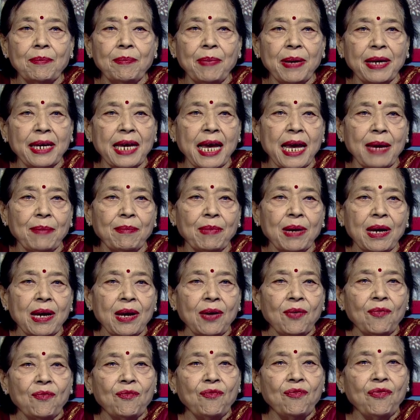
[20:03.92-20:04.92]
became
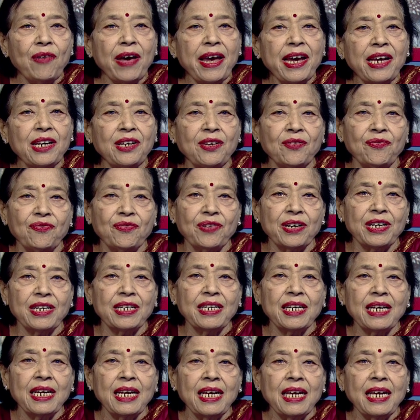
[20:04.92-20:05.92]
very
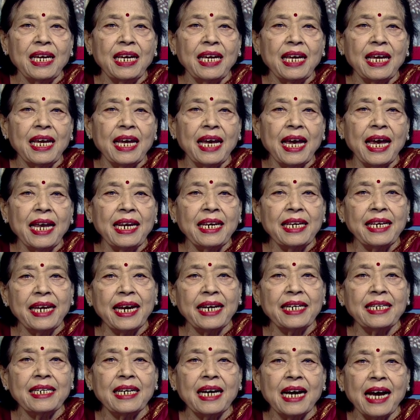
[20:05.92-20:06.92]
different and
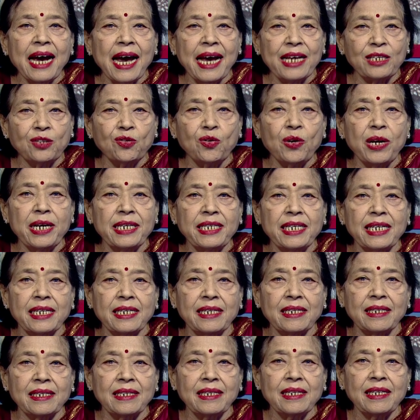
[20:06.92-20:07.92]
get
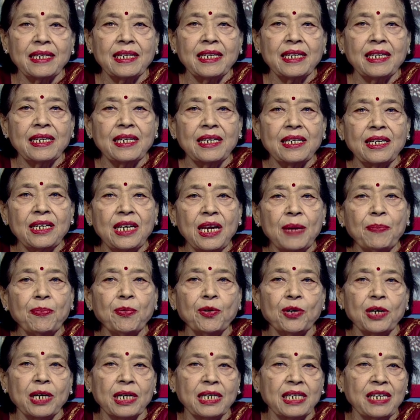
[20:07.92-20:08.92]
isolated
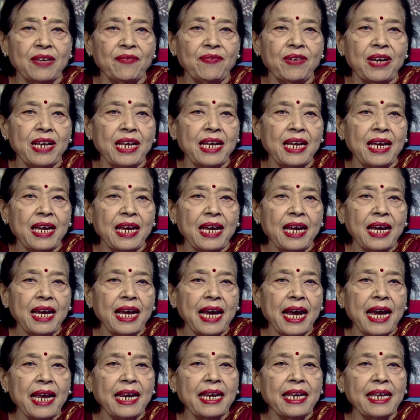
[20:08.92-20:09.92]
reproductively
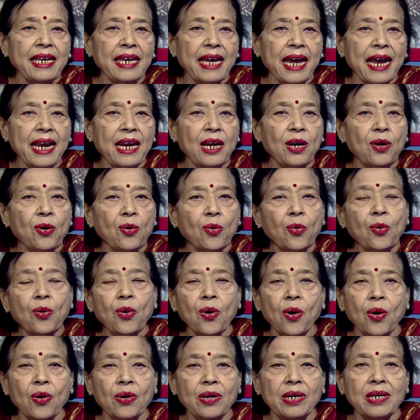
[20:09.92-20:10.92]
and can no
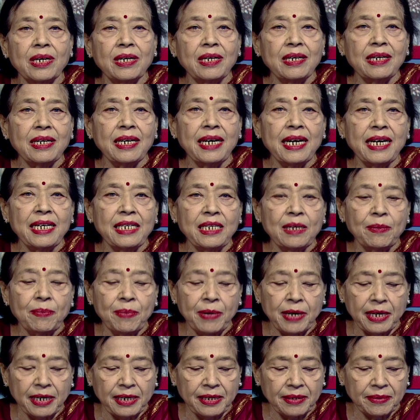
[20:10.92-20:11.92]
longer
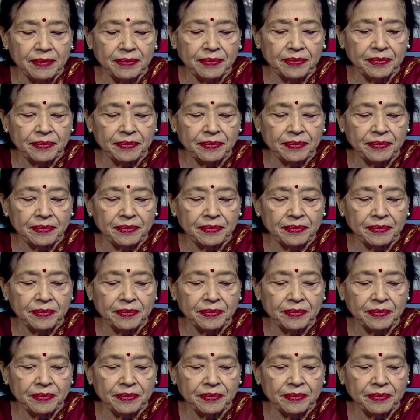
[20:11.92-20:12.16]
interbreed.